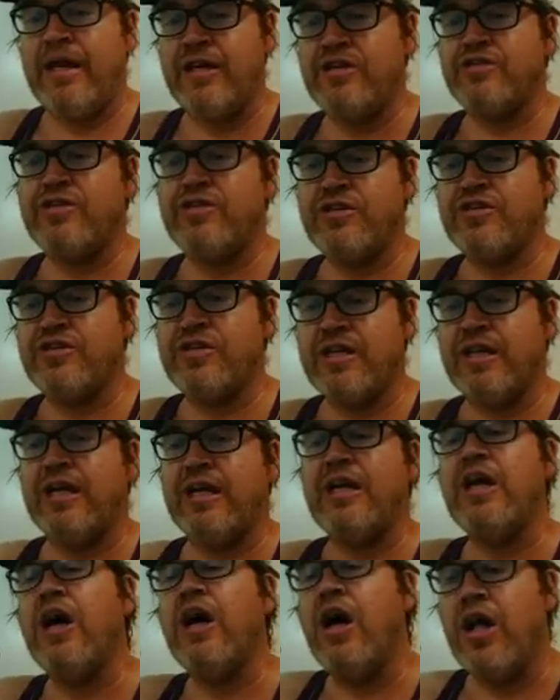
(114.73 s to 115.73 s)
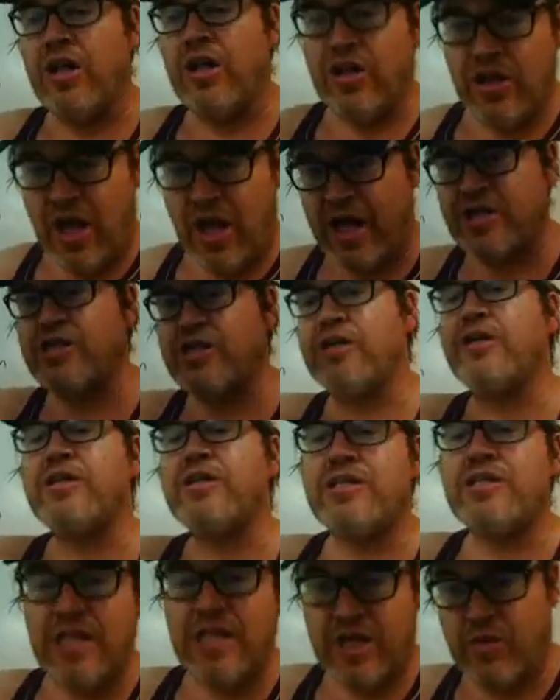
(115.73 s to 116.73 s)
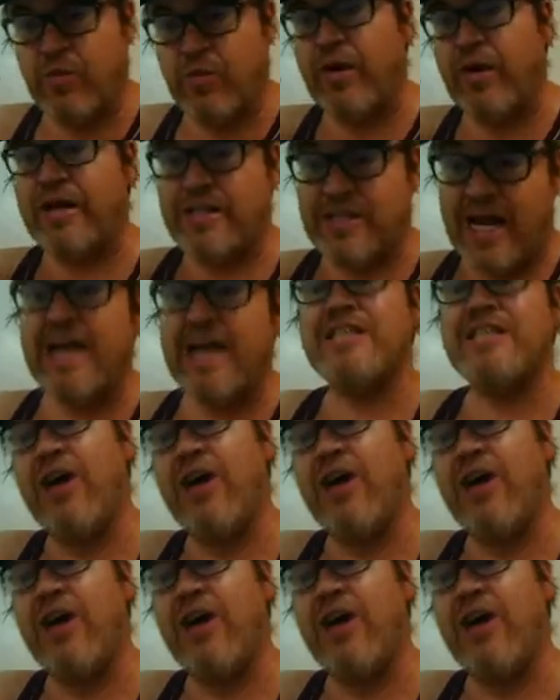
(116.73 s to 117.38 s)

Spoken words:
intrinsically logical sequence,